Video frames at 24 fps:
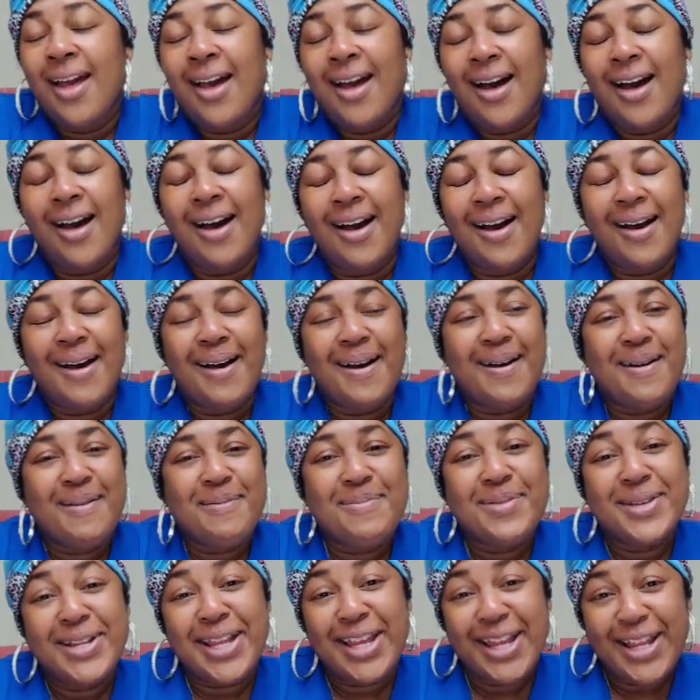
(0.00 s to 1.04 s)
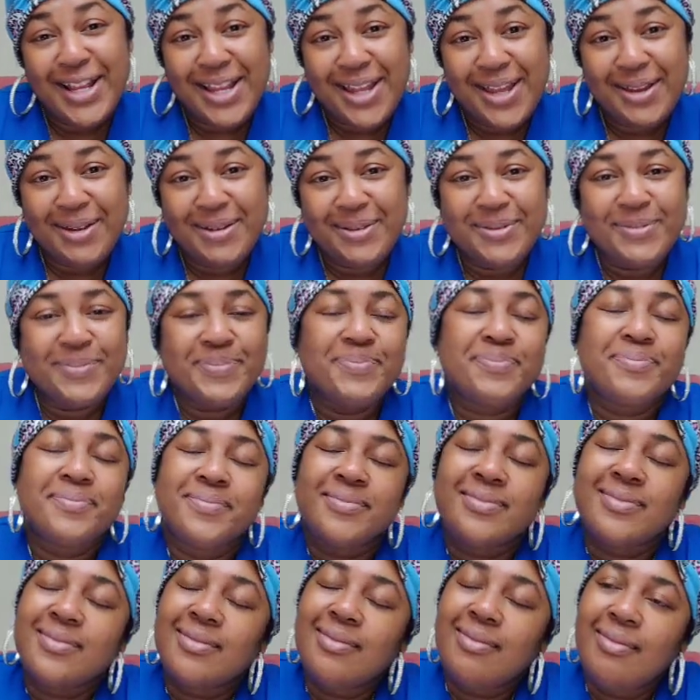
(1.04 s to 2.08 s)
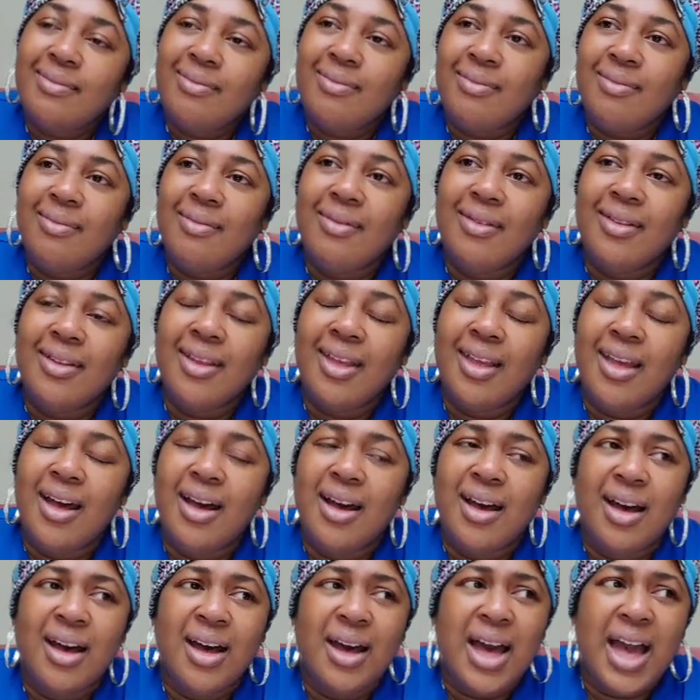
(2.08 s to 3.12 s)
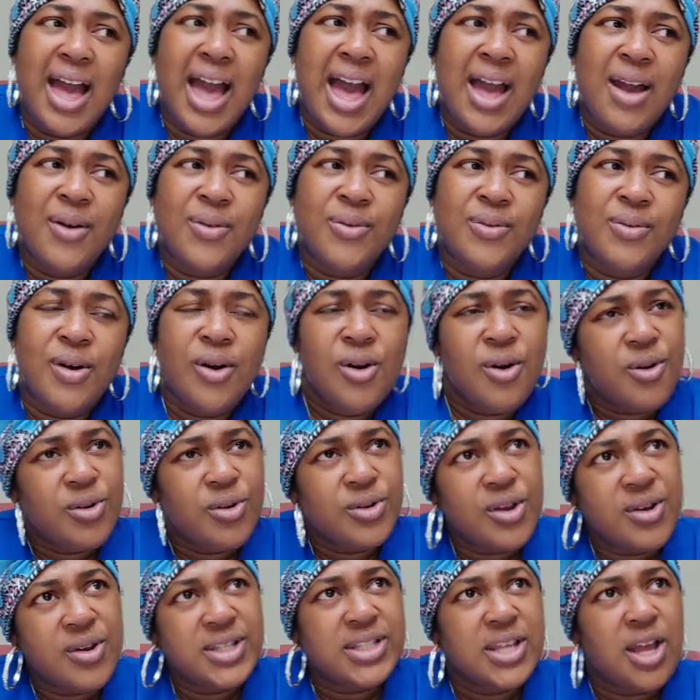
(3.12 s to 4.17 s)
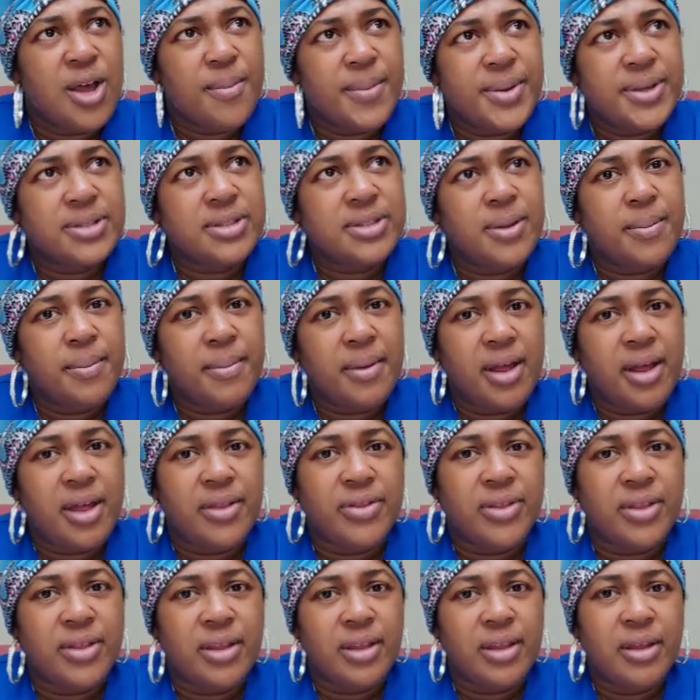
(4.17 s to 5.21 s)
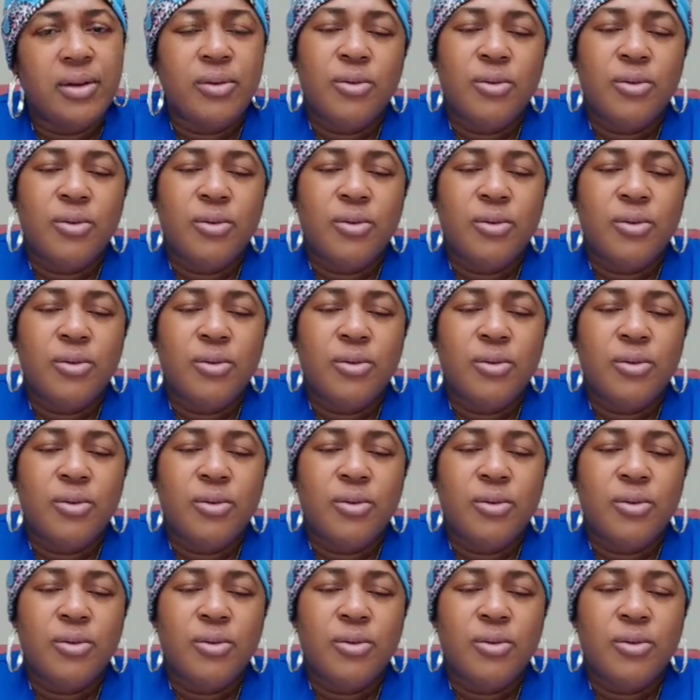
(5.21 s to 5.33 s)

But anywho, oh no, it's almost a month.